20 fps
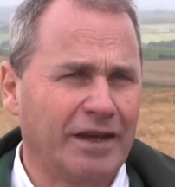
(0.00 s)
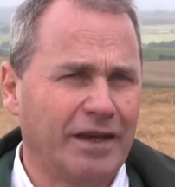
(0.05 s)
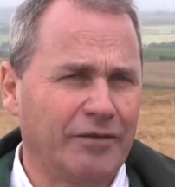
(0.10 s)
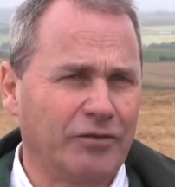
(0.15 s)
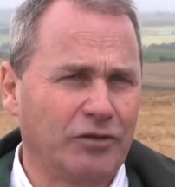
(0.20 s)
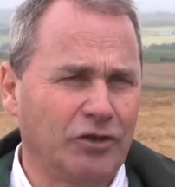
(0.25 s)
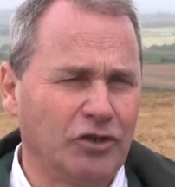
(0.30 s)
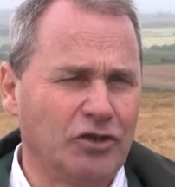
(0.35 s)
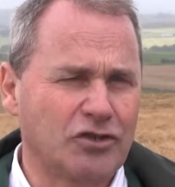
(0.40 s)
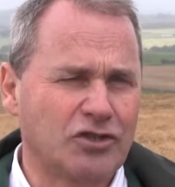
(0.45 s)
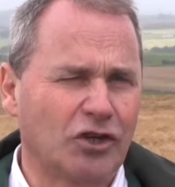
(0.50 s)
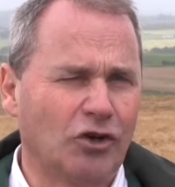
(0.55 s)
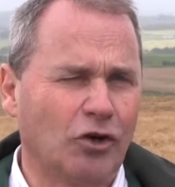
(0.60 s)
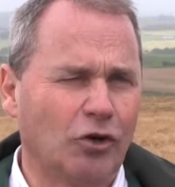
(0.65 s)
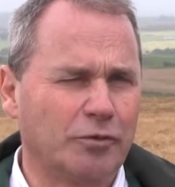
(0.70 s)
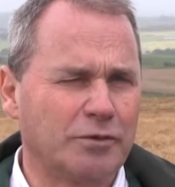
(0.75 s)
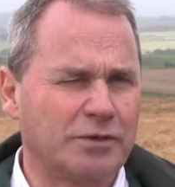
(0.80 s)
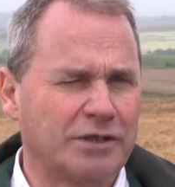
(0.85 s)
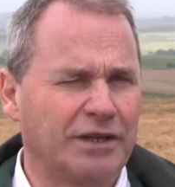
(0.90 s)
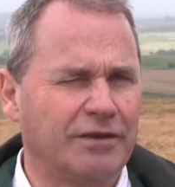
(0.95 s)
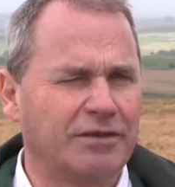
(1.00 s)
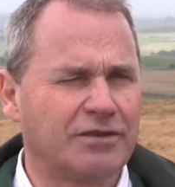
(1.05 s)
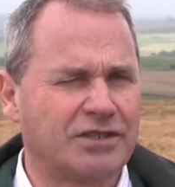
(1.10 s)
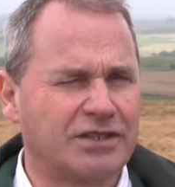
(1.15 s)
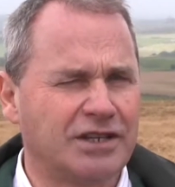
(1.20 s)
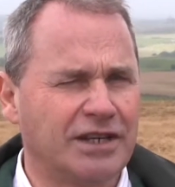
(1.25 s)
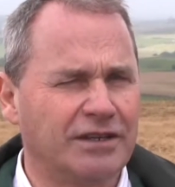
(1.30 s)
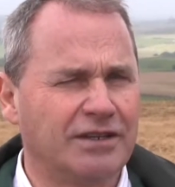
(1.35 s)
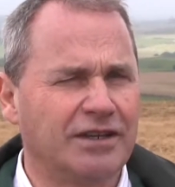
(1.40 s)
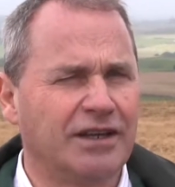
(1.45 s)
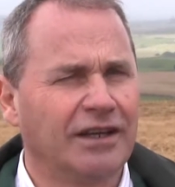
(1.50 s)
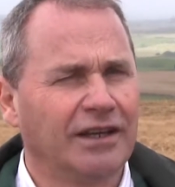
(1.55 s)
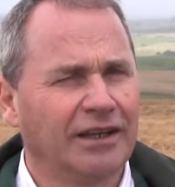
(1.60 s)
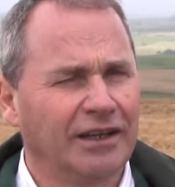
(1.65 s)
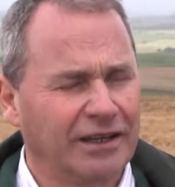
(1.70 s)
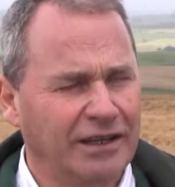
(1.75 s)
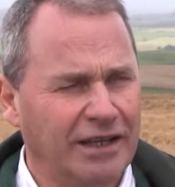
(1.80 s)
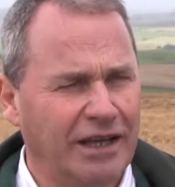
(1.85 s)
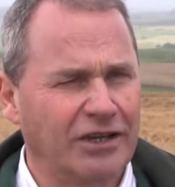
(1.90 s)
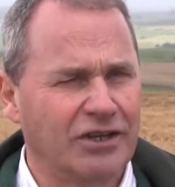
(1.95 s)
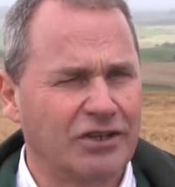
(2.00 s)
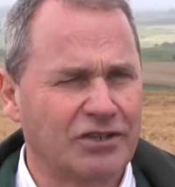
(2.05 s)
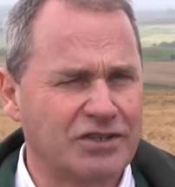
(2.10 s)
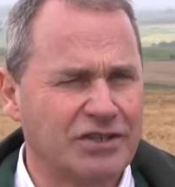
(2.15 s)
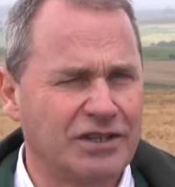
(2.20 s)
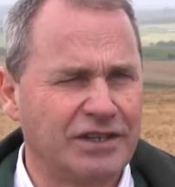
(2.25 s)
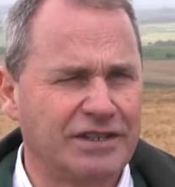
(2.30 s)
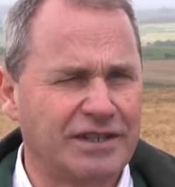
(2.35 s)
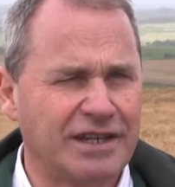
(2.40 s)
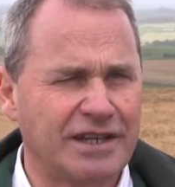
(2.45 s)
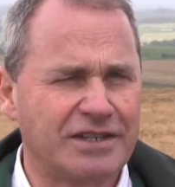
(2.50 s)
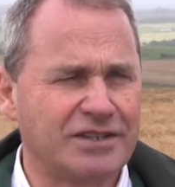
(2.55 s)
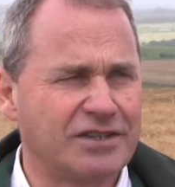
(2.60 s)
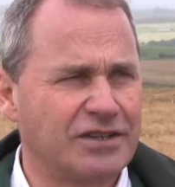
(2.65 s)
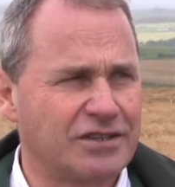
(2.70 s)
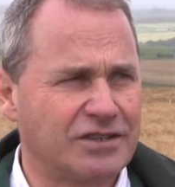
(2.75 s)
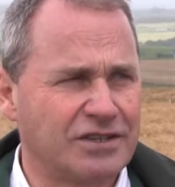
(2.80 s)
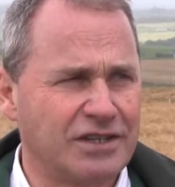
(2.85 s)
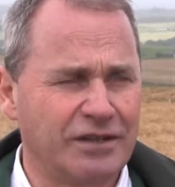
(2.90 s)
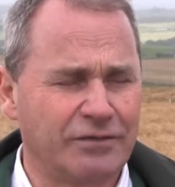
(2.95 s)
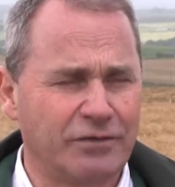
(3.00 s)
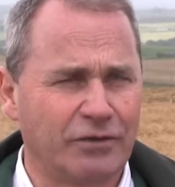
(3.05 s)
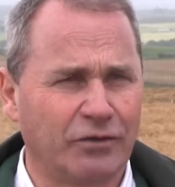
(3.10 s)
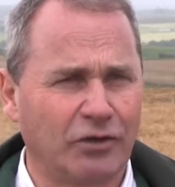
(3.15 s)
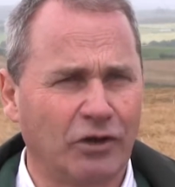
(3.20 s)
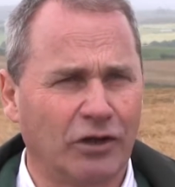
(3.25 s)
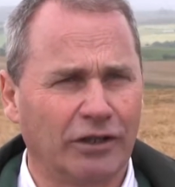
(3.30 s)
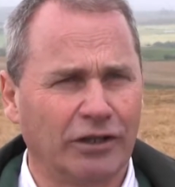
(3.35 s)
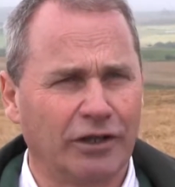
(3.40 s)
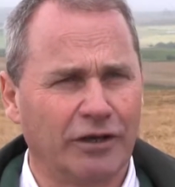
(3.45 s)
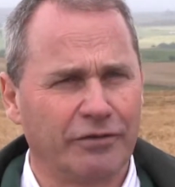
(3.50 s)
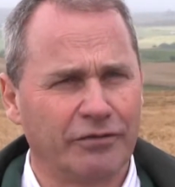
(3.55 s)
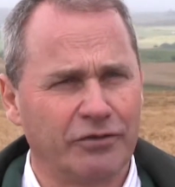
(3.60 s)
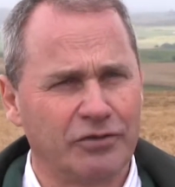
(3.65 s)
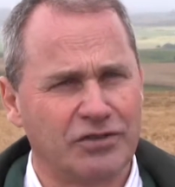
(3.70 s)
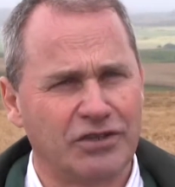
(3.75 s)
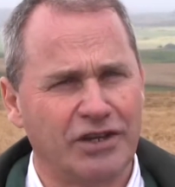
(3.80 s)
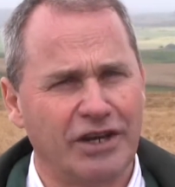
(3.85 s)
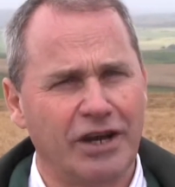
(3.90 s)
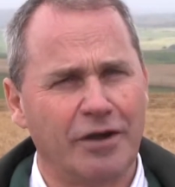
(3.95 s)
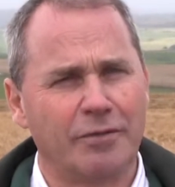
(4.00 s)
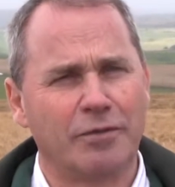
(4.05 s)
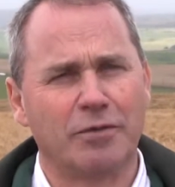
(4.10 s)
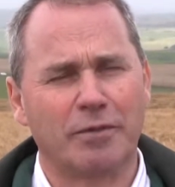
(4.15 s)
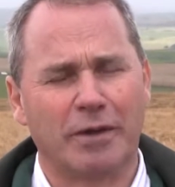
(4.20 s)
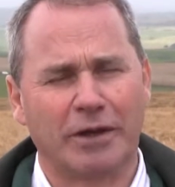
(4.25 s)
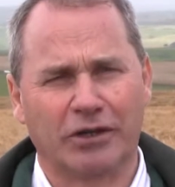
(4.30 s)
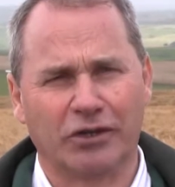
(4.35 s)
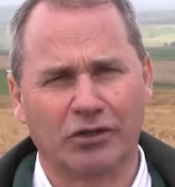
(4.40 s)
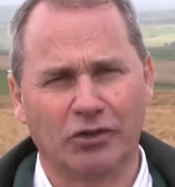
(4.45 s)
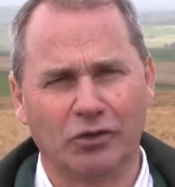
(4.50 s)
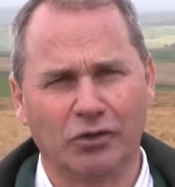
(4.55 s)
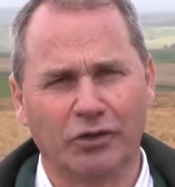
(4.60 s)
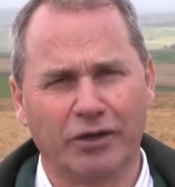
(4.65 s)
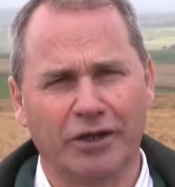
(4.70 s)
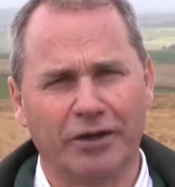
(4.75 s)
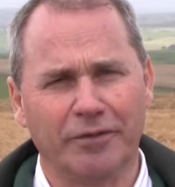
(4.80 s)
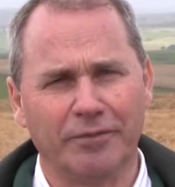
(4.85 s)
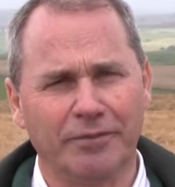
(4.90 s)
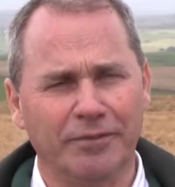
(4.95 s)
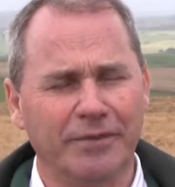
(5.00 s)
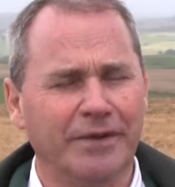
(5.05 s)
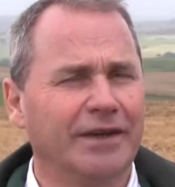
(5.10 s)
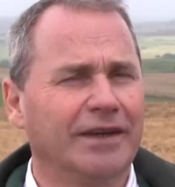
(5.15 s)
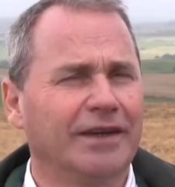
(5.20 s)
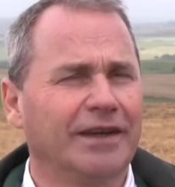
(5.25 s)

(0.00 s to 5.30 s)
If you're using home seed seed, get your seed tested, see if you've got a lot of fusarium and microdochium